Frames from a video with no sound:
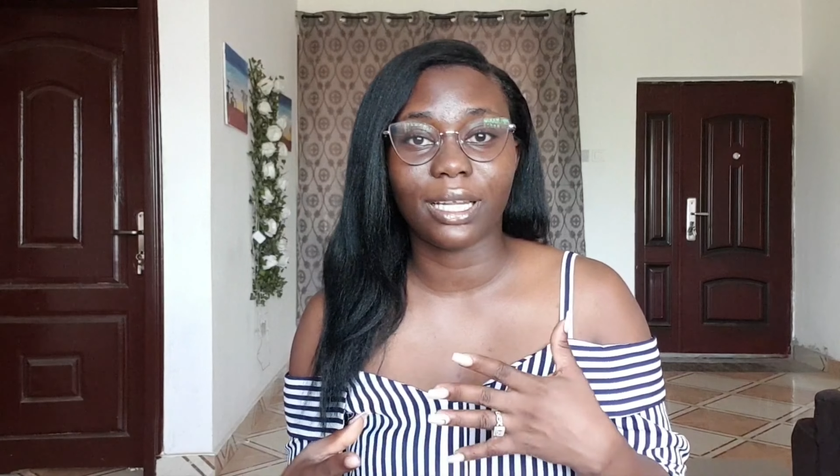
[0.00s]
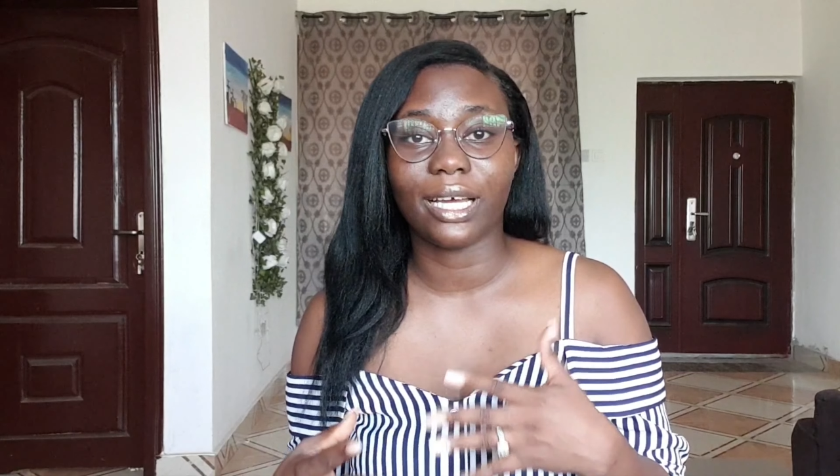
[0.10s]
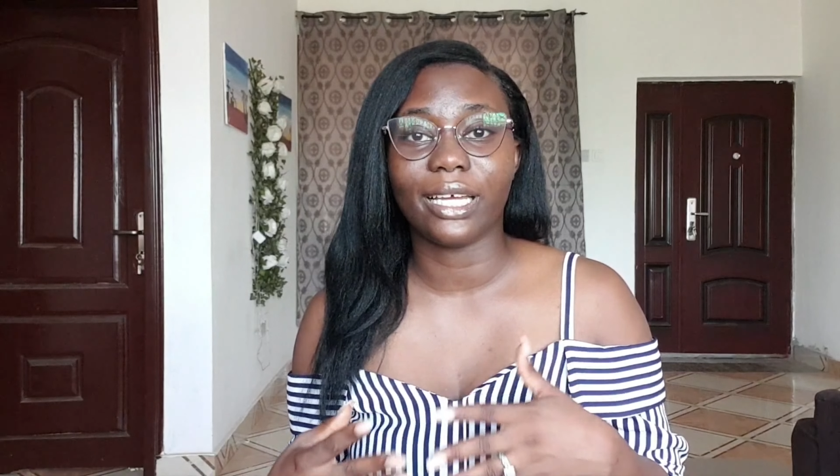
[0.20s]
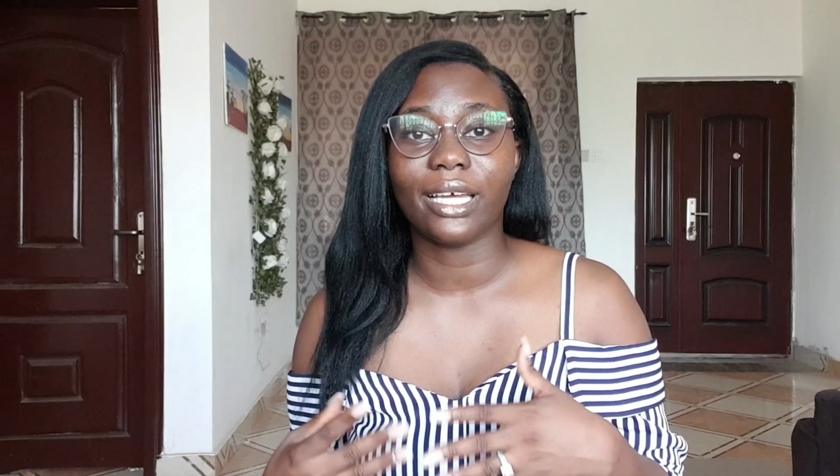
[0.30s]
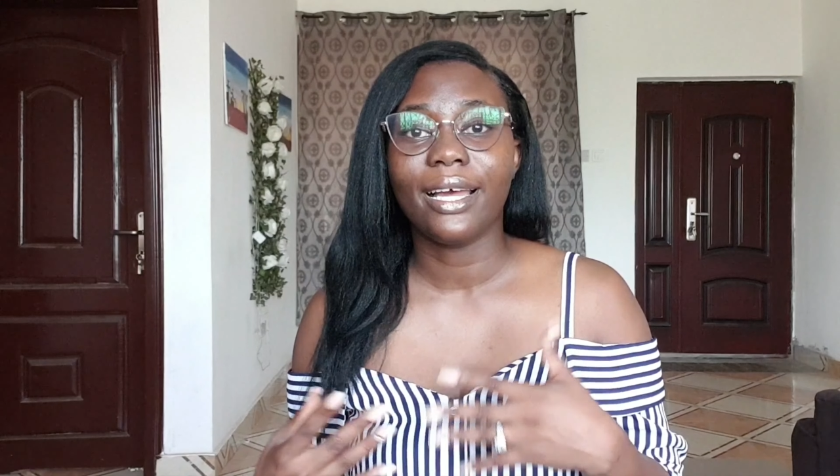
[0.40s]
but
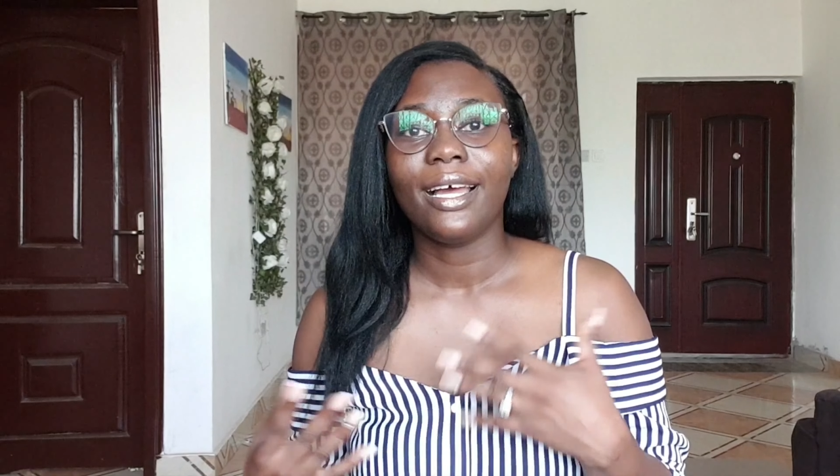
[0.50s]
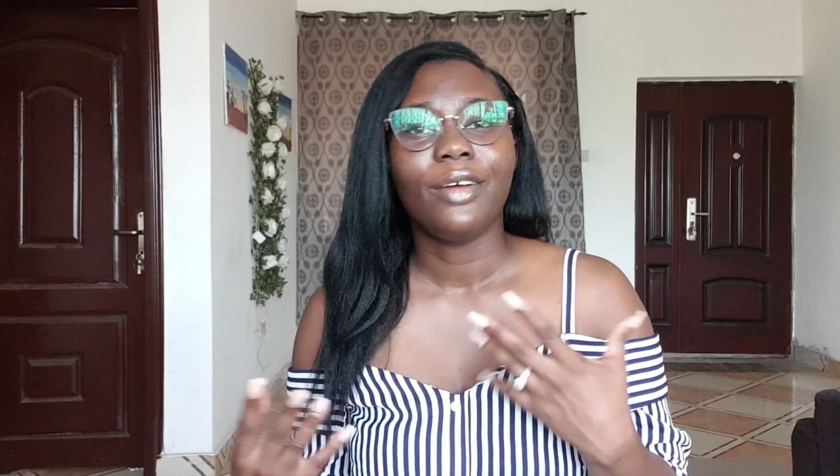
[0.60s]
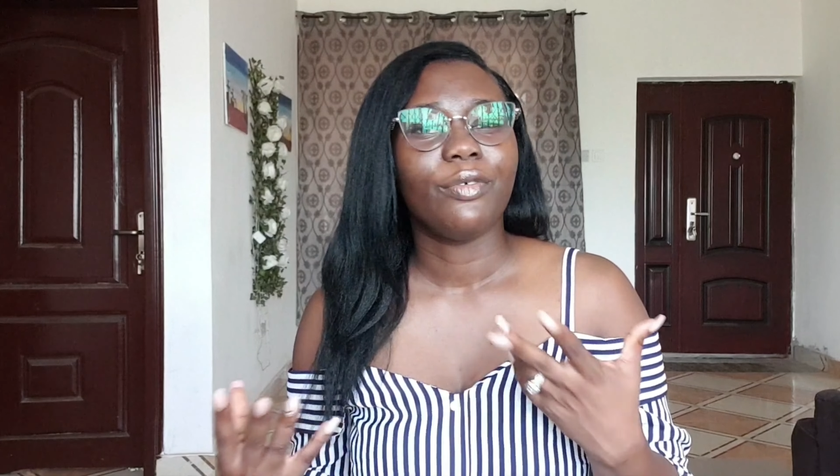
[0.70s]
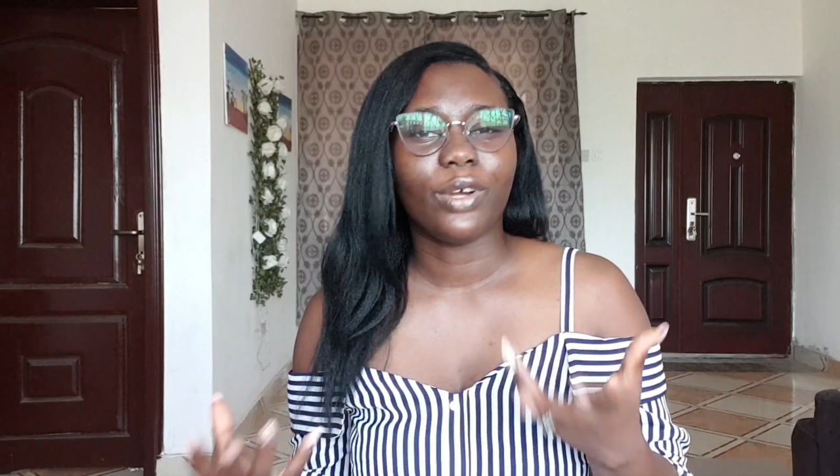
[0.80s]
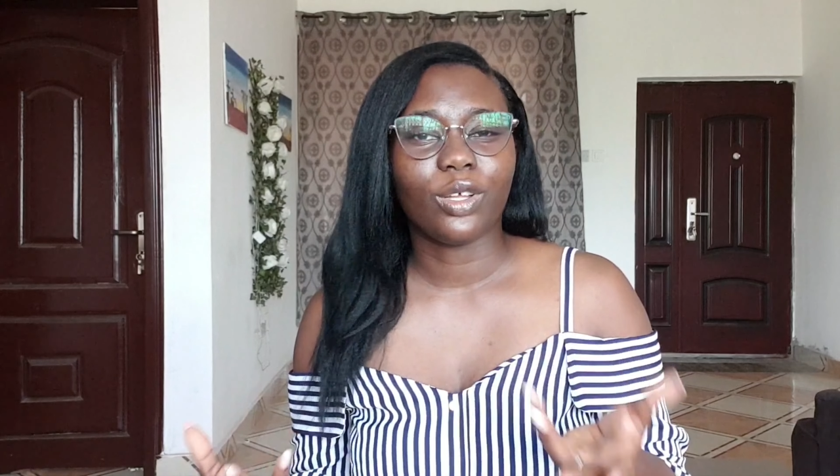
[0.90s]
like
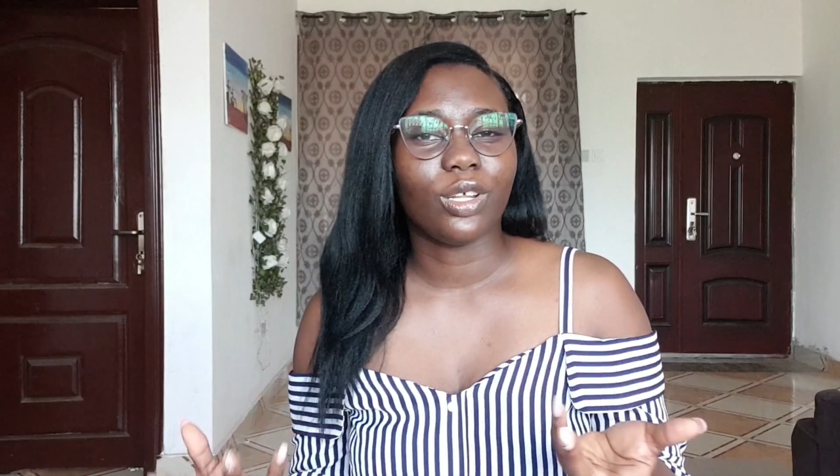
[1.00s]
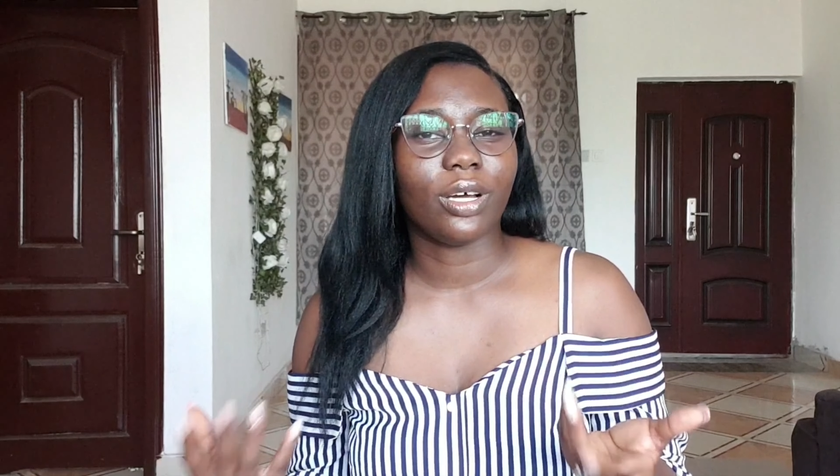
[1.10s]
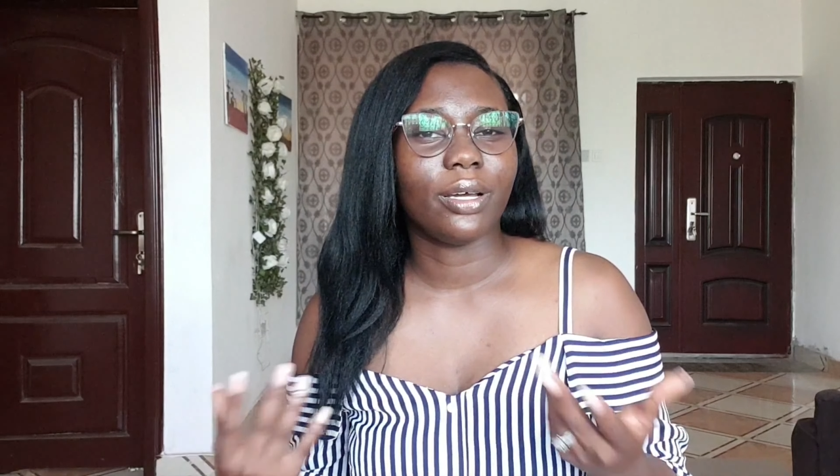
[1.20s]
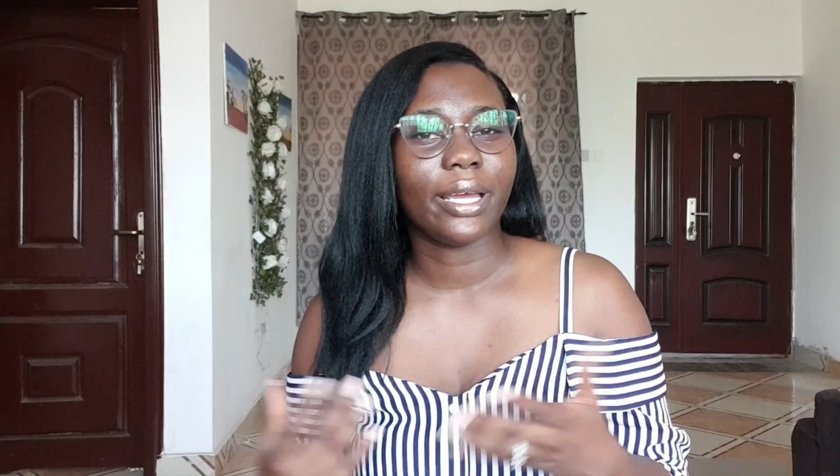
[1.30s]
regular